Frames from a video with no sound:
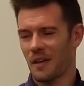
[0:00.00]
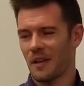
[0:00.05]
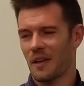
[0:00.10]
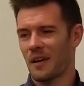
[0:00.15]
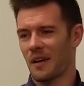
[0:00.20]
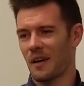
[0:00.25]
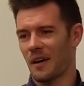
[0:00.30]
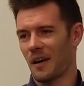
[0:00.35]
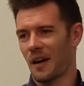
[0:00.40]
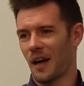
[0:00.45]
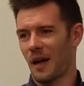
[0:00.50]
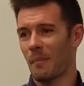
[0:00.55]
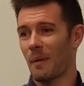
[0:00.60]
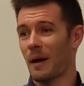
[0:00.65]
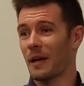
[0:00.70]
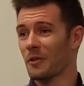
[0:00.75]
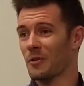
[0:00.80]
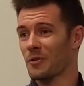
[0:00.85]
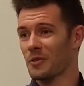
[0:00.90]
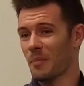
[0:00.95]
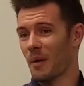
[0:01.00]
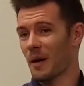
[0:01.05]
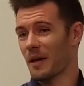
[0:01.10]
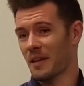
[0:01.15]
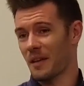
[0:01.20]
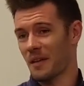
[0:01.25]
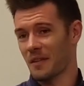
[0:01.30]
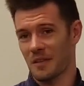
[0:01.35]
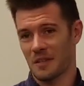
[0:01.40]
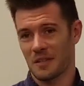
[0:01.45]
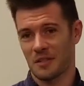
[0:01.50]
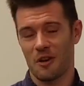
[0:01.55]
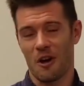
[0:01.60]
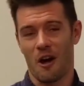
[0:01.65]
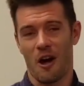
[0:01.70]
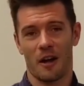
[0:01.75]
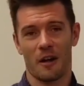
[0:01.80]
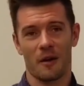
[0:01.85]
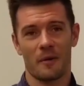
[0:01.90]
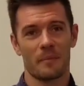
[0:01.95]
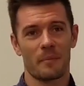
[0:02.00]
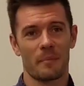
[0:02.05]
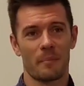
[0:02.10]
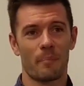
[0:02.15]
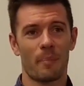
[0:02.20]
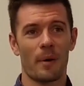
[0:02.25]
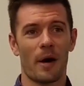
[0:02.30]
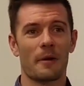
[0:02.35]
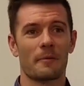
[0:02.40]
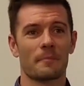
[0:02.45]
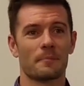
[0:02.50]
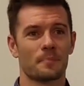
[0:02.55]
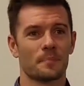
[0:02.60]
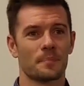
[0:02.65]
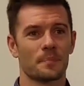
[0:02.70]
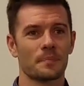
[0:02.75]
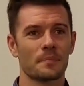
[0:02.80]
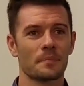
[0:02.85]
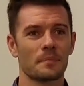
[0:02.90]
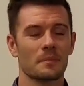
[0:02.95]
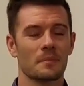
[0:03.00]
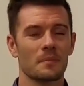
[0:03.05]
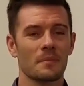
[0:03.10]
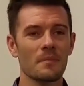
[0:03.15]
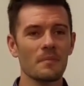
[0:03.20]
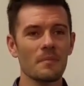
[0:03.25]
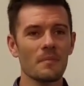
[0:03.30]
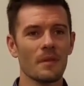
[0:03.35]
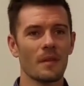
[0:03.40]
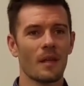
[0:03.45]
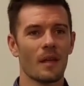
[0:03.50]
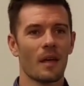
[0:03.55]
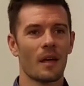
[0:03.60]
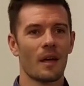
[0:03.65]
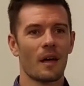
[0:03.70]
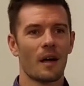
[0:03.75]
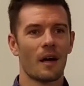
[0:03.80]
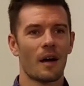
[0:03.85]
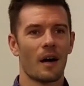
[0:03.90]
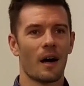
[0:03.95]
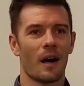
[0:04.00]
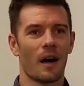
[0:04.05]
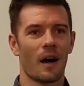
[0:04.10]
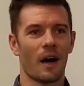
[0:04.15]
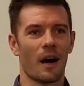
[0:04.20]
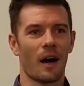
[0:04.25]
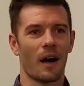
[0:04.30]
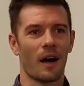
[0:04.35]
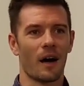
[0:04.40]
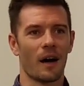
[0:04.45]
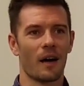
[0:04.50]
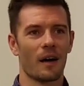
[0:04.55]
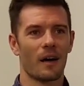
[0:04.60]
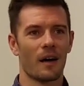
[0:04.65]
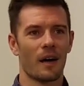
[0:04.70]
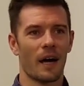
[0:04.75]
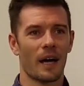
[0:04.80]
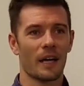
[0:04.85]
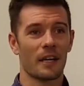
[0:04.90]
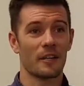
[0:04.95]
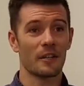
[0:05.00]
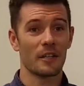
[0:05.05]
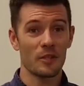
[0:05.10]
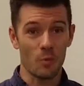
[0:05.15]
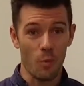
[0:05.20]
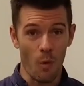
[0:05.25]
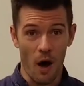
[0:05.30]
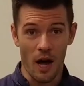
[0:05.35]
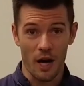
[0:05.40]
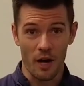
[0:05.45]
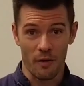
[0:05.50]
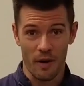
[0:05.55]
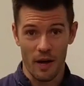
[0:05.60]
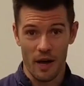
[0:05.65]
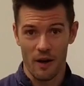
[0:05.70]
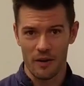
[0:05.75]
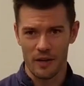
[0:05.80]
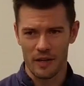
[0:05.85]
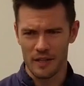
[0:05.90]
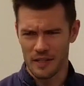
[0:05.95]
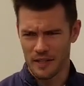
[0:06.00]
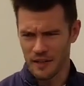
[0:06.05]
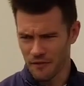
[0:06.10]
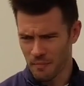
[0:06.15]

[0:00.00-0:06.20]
I can at least walk around and give people the stink eye if your technique doesn't look good. It's the best that I can do.